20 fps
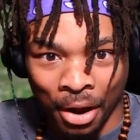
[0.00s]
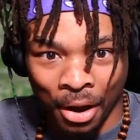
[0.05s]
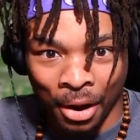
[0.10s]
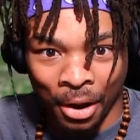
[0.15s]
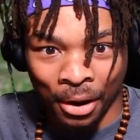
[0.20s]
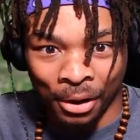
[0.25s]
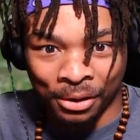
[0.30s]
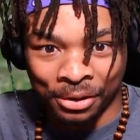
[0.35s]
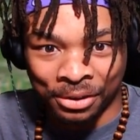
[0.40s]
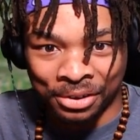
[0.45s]

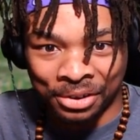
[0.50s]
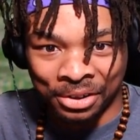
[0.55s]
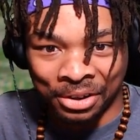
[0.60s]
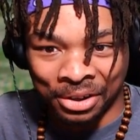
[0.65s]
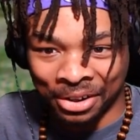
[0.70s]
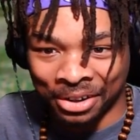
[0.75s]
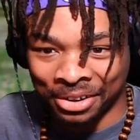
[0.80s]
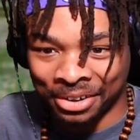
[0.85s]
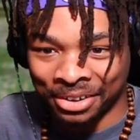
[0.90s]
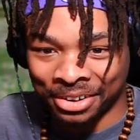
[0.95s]
Oh
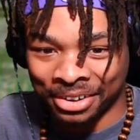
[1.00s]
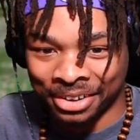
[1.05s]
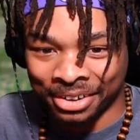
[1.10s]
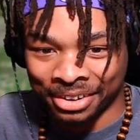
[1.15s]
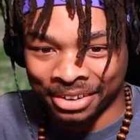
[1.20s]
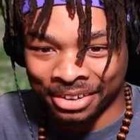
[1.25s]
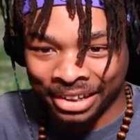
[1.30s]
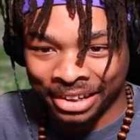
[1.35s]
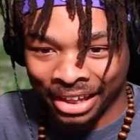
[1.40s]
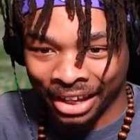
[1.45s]
no.
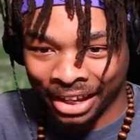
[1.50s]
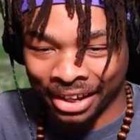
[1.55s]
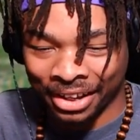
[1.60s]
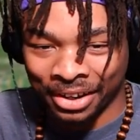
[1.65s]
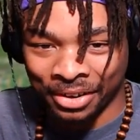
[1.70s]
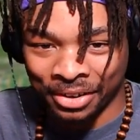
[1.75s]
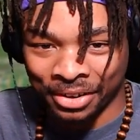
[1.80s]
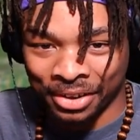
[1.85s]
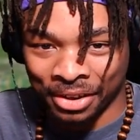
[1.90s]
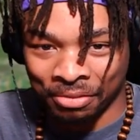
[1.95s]
Okay,
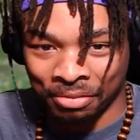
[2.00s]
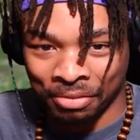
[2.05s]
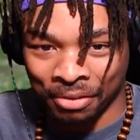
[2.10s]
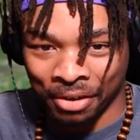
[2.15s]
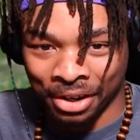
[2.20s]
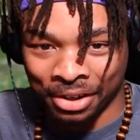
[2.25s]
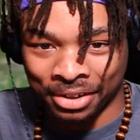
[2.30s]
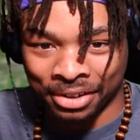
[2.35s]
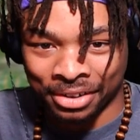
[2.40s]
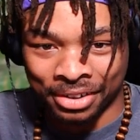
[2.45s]
okay,
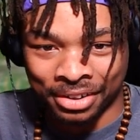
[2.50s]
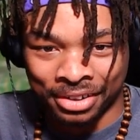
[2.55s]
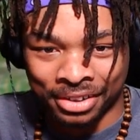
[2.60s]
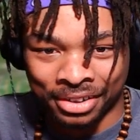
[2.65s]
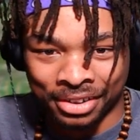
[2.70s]
fine.